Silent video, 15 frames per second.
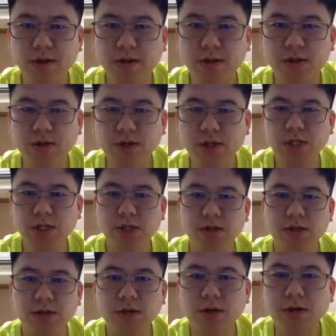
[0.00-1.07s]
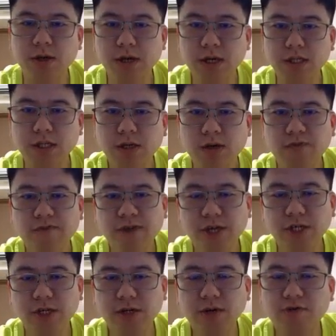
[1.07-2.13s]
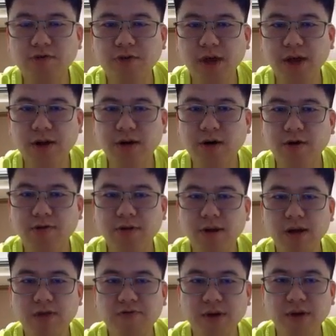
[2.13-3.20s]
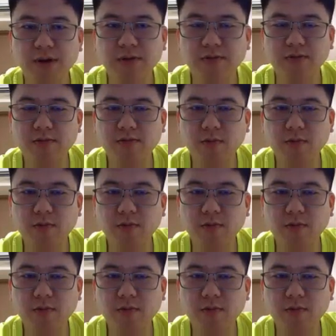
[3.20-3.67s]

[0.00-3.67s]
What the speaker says: This question, is convectional rain or relief rain